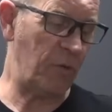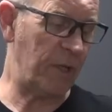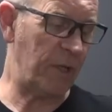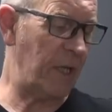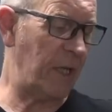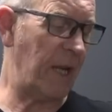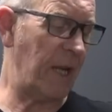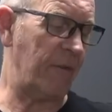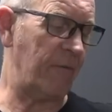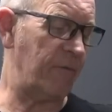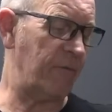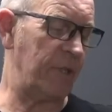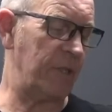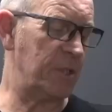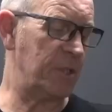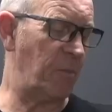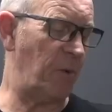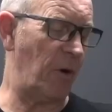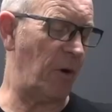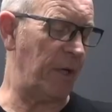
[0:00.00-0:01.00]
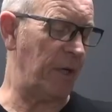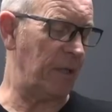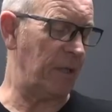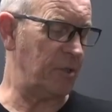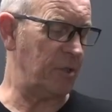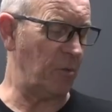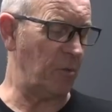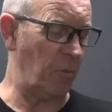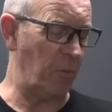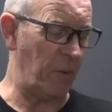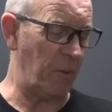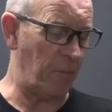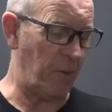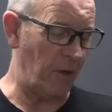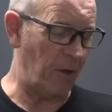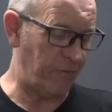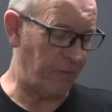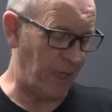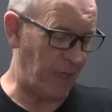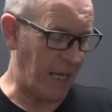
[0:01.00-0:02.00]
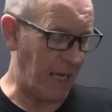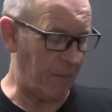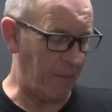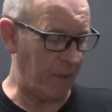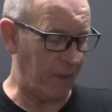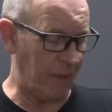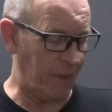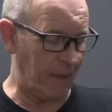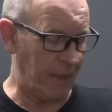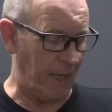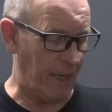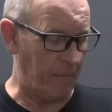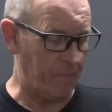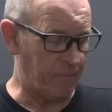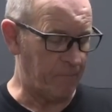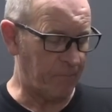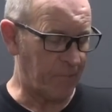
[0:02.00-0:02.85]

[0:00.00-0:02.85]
than enough for this spider. She will be perfectly happy in that.